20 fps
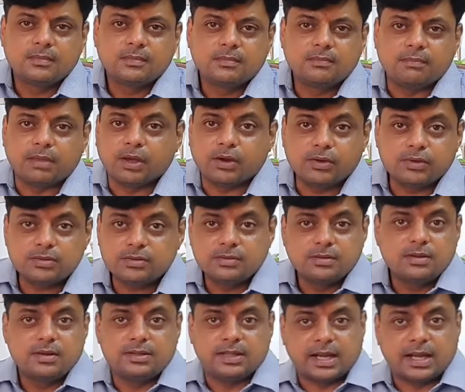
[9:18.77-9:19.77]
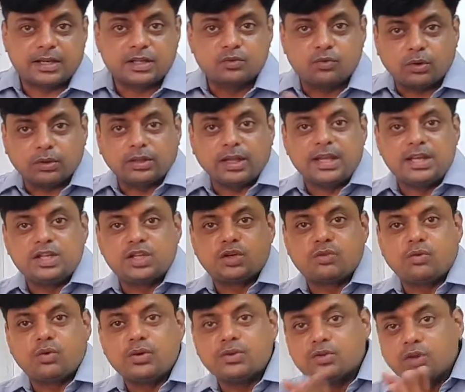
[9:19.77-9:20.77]
Because that is what the
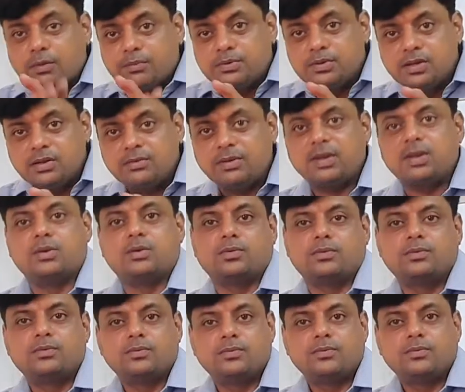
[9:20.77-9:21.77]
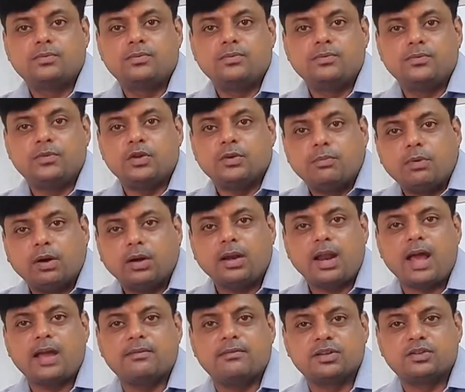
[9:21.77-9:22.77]
interview is observing you. Your body
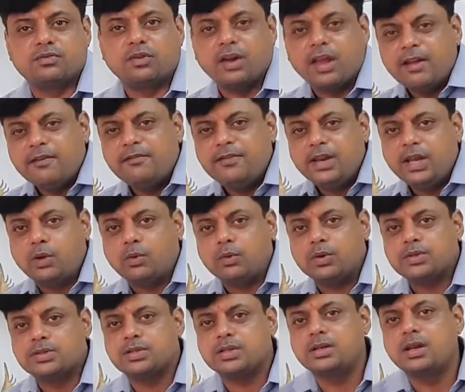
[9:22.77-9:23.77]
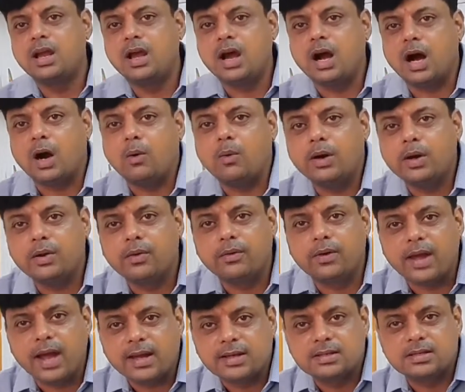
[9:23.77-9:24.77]
language. For every question, how are you
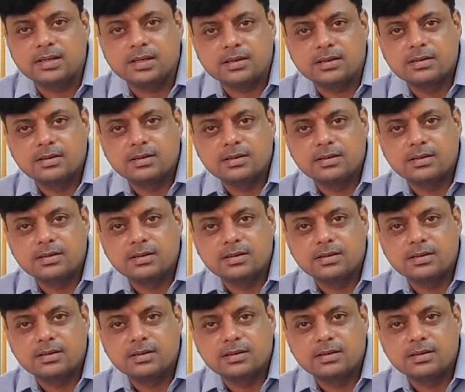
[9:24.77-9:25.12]
reacting?